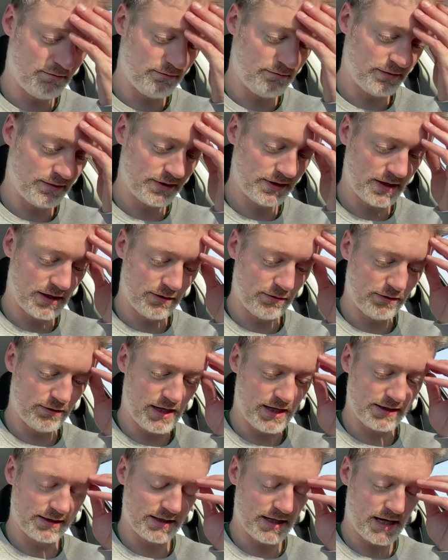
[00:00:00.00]
So
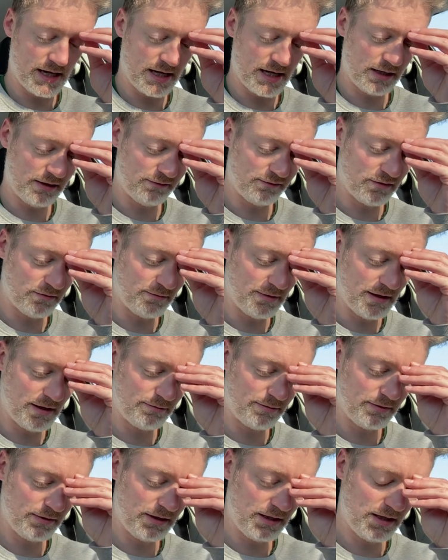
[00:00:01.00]
that is a high FODMAP
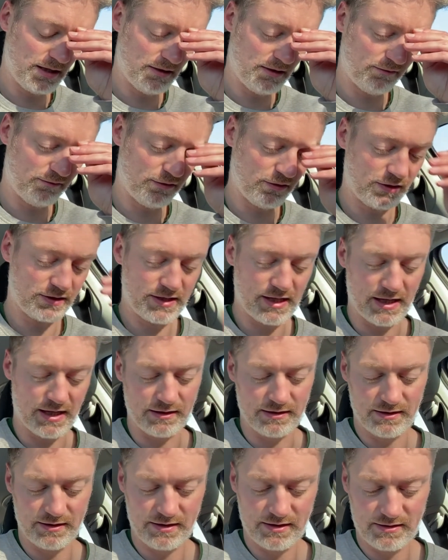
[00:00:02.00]
in the
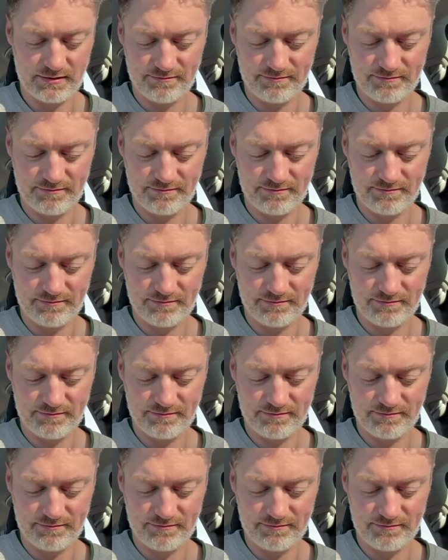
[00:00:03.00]
fructans.